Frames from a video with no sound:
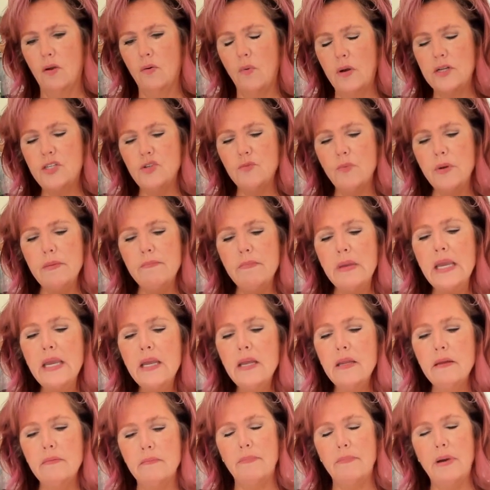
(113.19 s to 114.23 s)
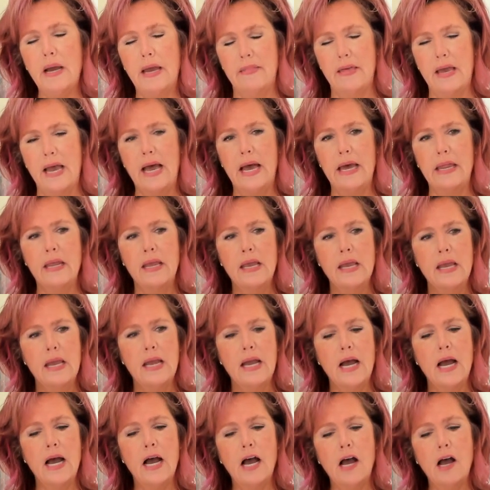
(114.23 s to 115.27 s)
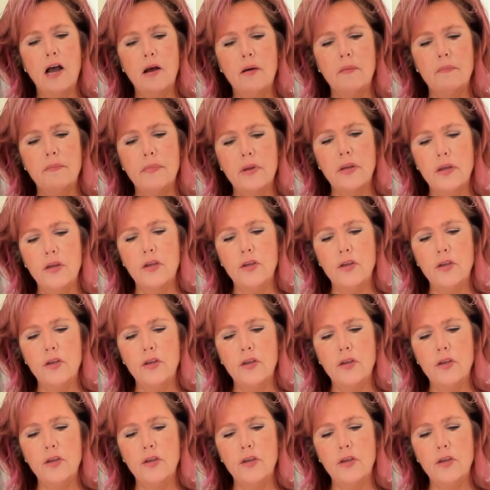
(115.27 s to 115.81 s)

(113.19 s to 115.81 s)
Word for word: What do we mean by that? Um,